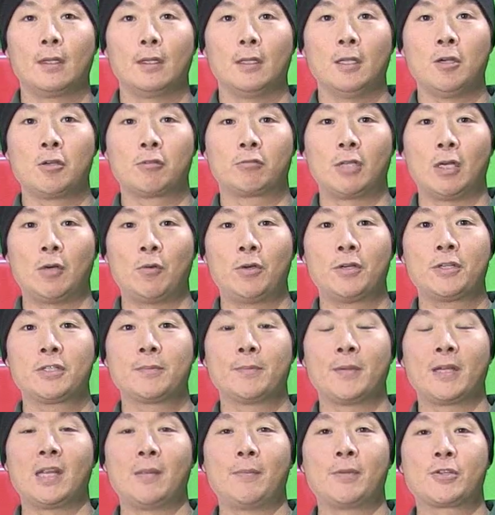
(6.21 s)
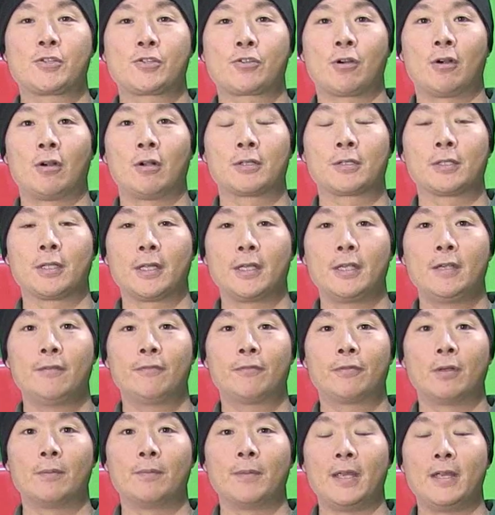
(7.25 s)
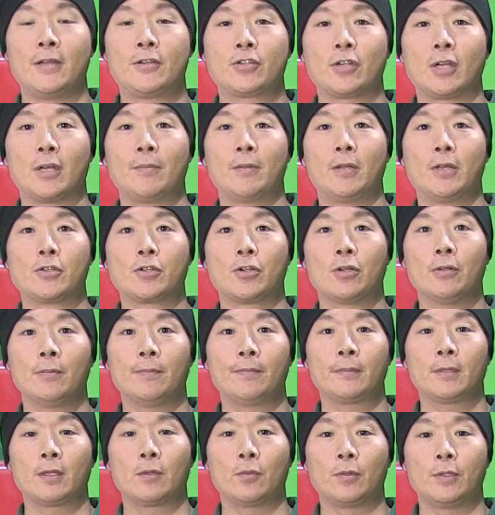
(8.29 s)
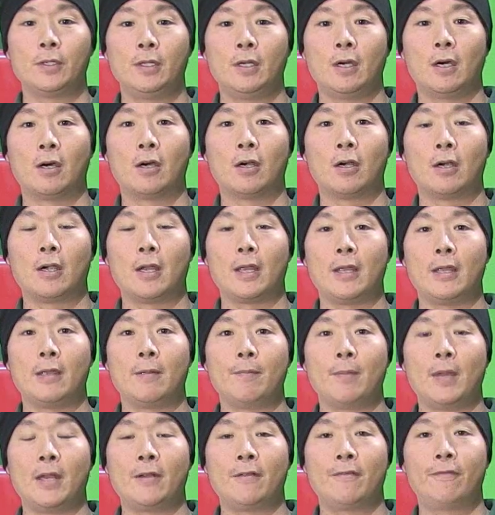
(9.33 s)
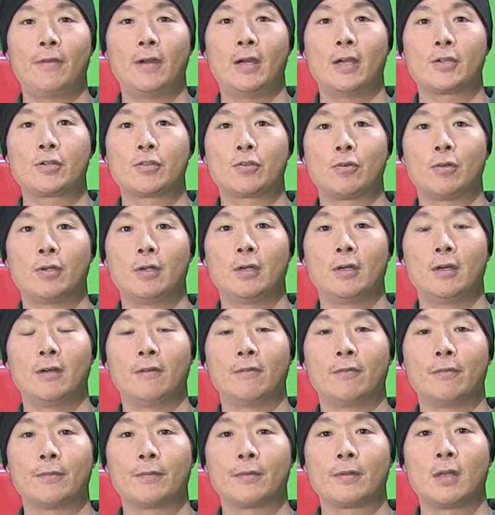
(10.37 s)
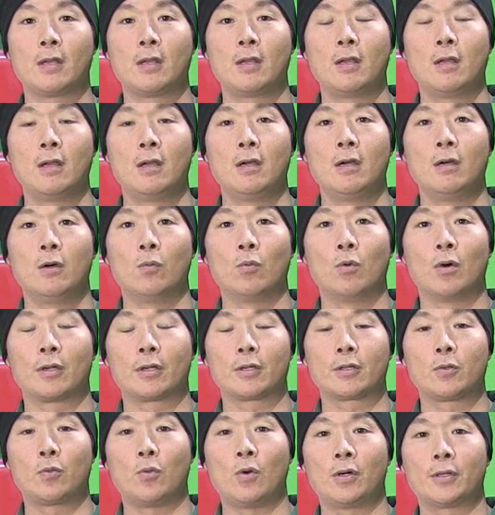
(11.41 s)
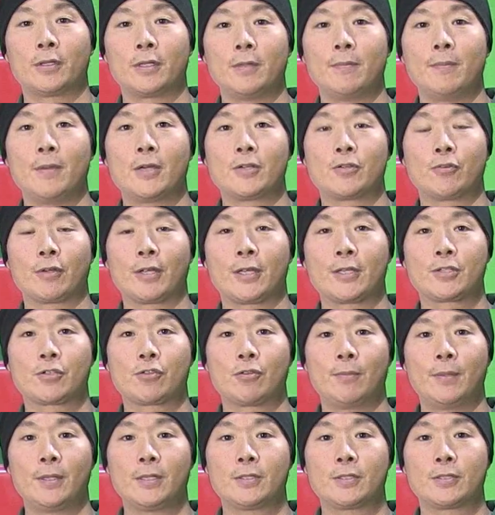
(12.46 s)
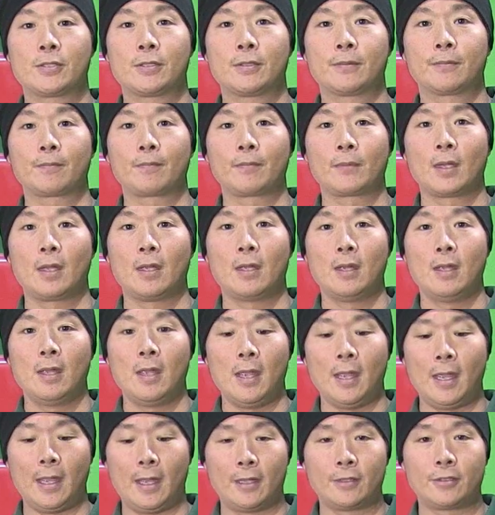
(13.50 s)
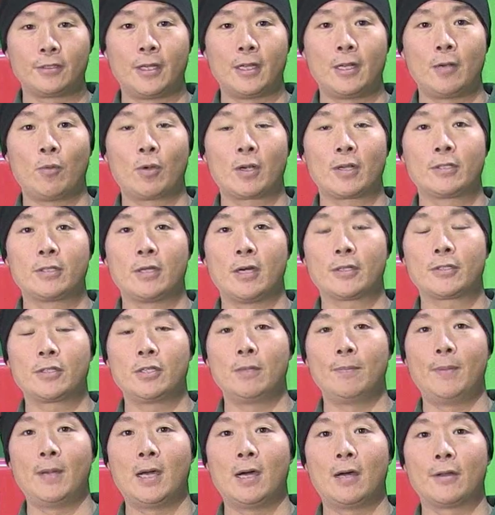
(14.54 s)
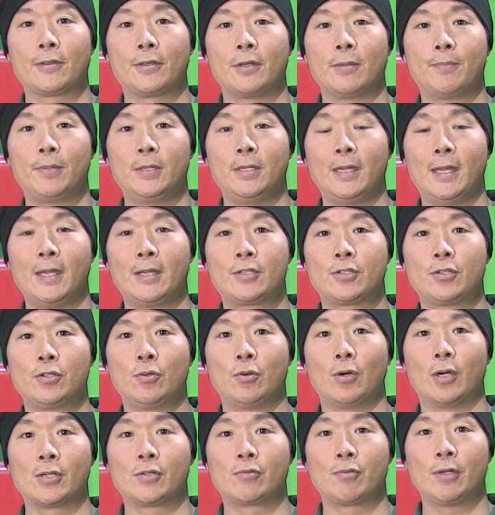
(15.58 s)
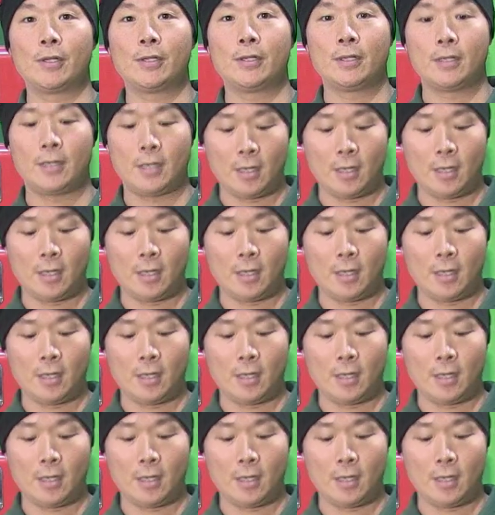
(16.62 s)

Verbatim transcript: Hello growers, my name is Charles Lee from HM Digital. We are a manufacturer of water quality measuring instruments and today I want to talk to you about the pH 200